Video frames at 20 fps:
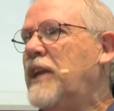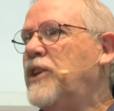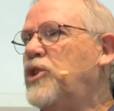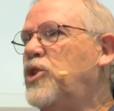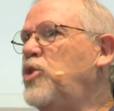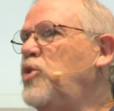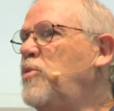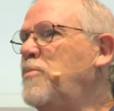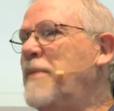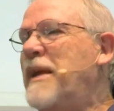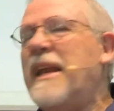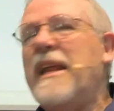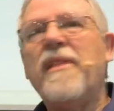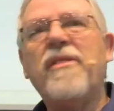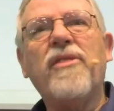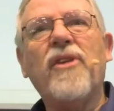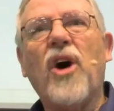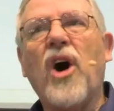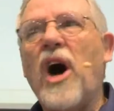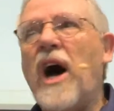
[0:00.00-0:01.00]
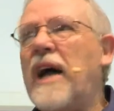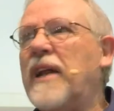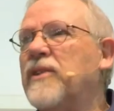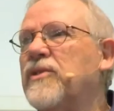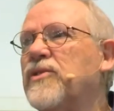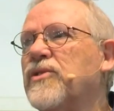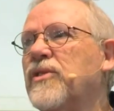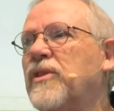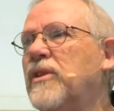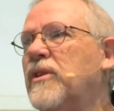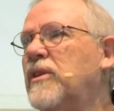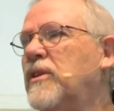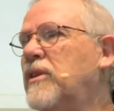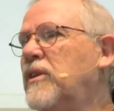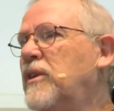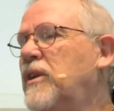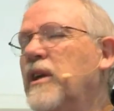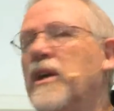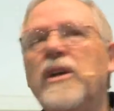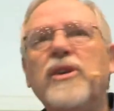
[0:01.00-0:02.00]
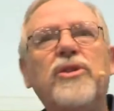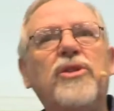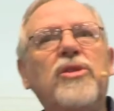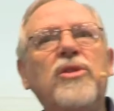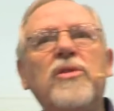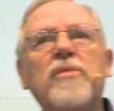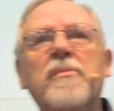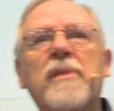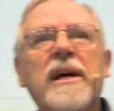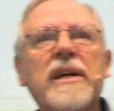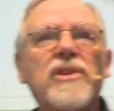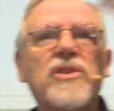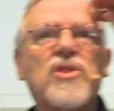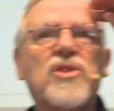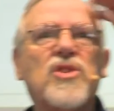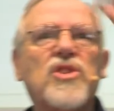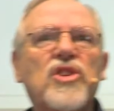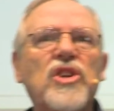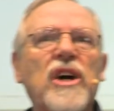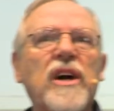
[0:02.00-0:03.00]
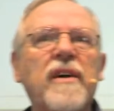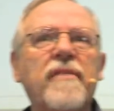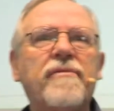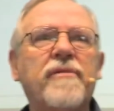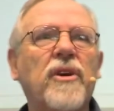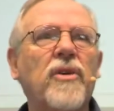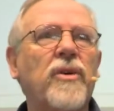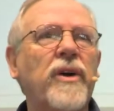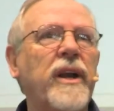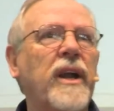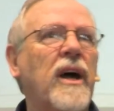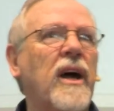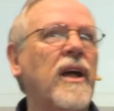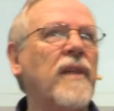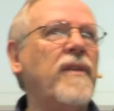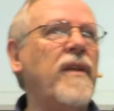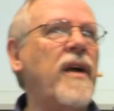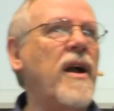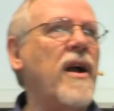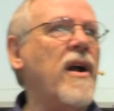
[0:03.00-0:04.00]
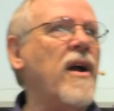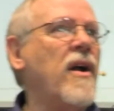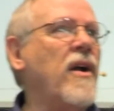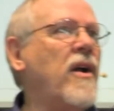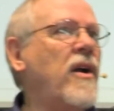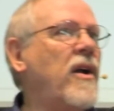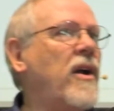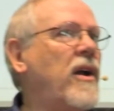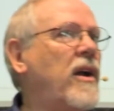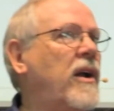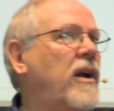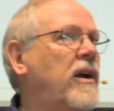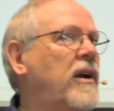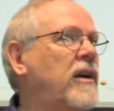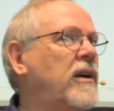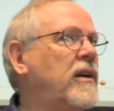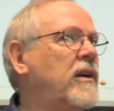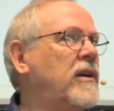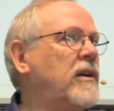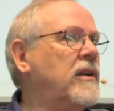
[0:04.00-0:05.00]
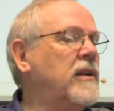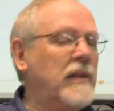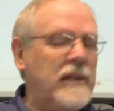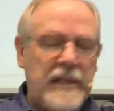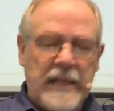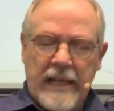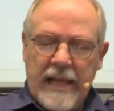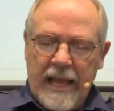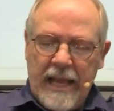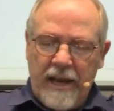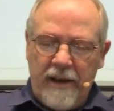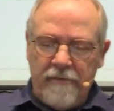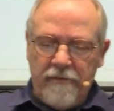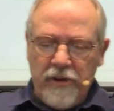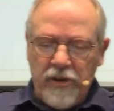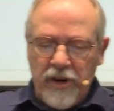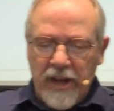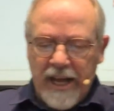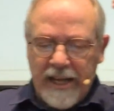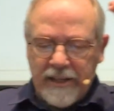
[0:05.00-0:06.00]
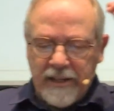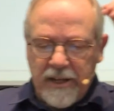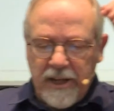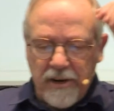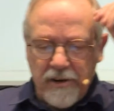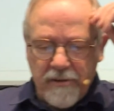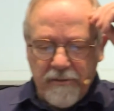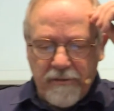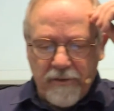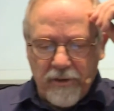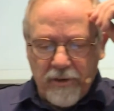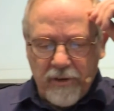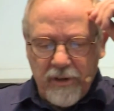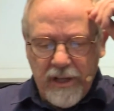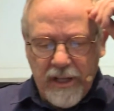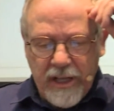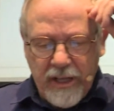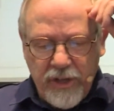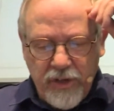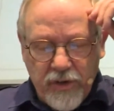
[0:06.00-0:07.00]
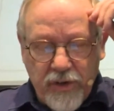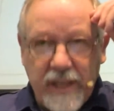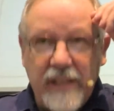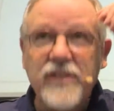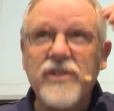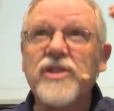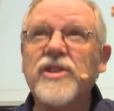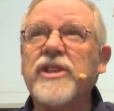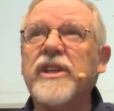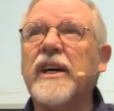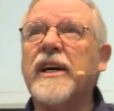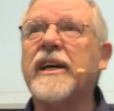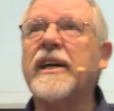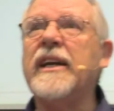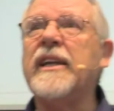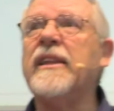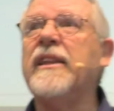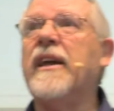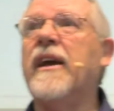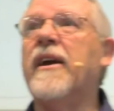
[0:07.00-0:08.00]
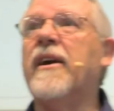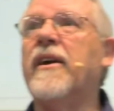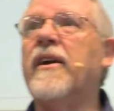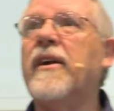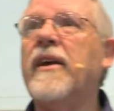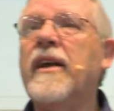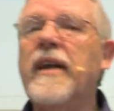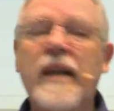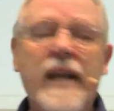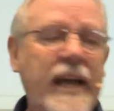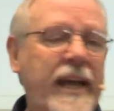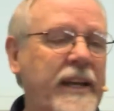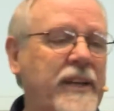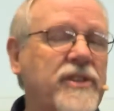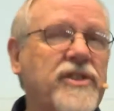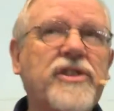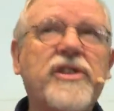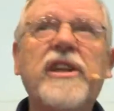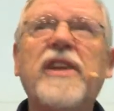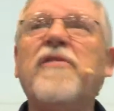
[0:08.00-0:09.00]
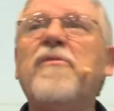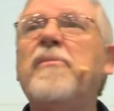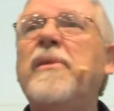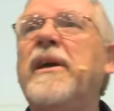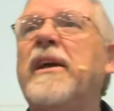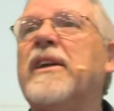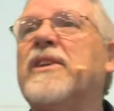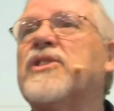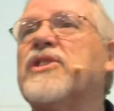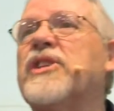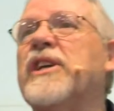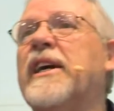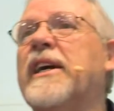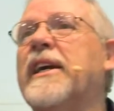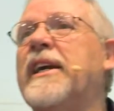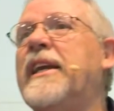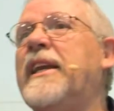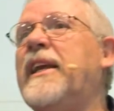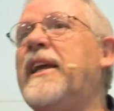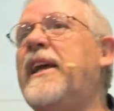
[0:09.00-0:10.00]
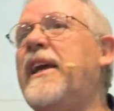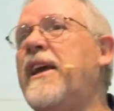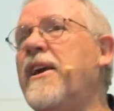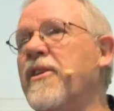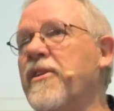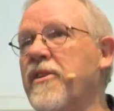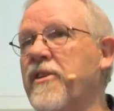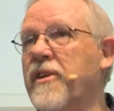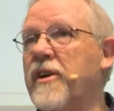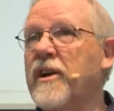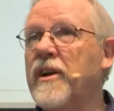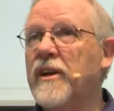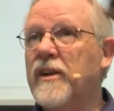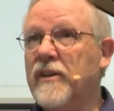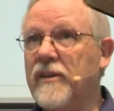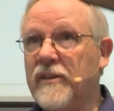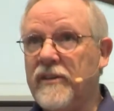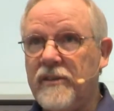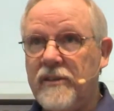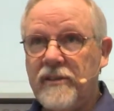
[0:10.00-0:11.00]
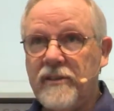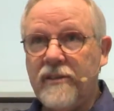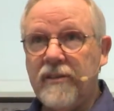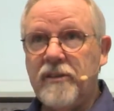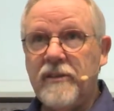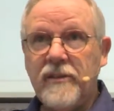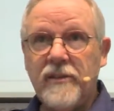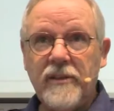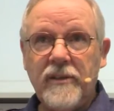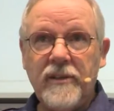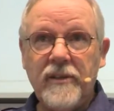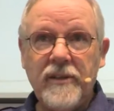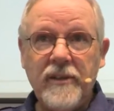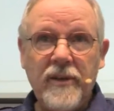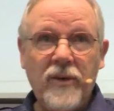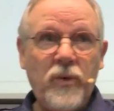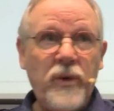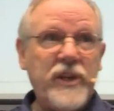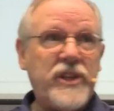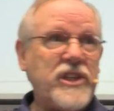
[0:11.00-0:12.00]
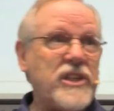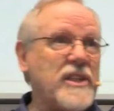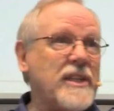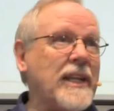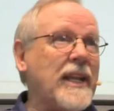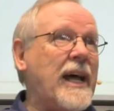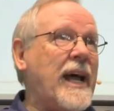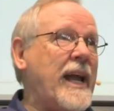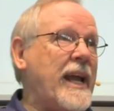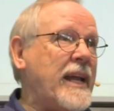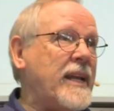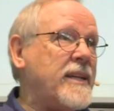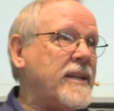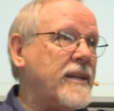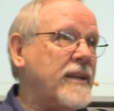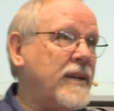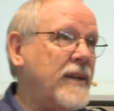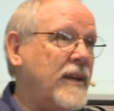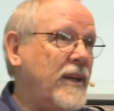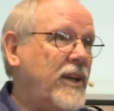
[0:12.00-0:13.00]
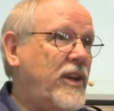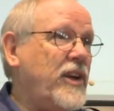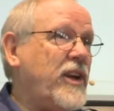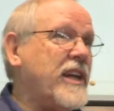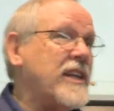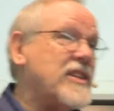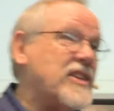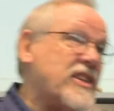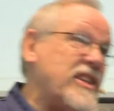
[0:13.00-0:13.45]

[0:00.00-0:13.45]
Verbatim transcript: Too many thoughts. Too much stuff going on there. And if you're not careful, you get stuck in there, and instead of being stuck in here, which is light, you get